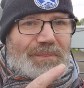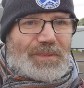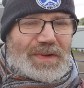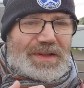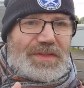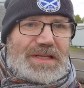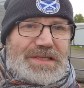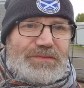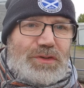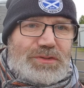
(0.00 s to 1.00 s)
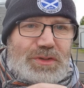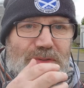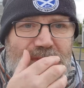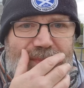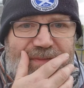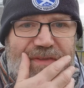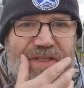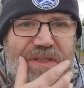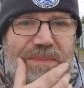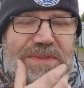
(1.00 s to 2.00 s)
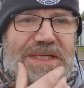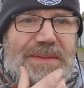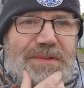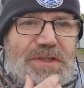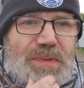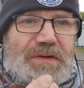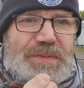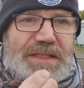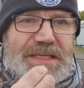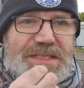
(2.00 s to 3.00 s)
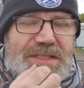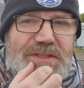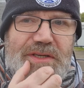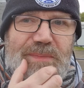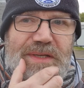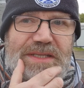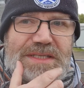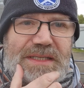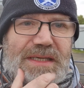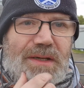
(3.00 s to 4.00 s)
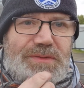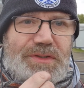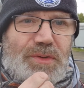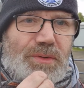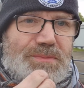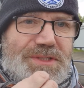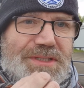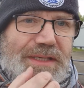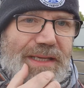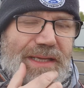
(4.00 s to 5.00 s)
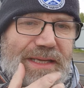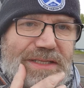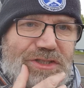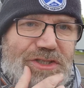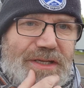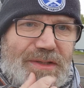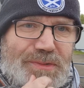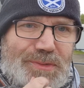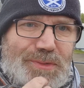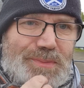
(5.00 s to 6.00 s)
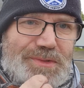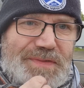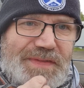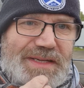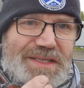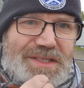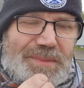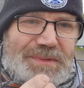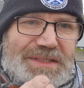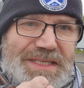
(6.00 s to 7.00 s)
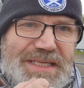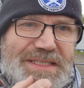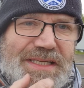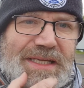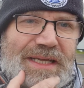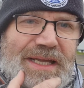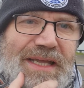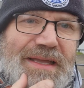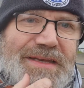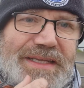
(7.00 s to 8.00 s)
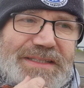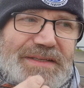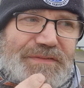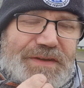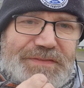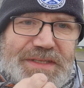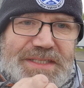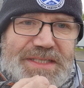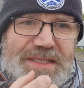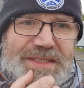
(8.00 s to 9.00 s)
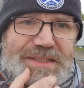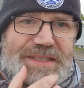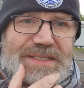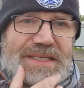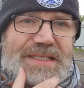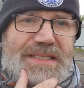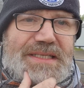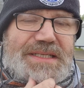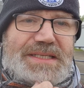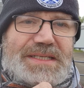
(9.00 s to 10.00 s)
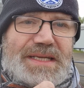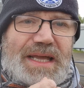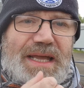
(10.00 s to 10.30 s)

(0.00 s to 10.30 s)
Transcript: one of the things I've not talked about for some time is what I've been listening to. I've been listening to Carlton Hobbs as Sherlock Holmes over the last couple of days, 1950s to 1960s.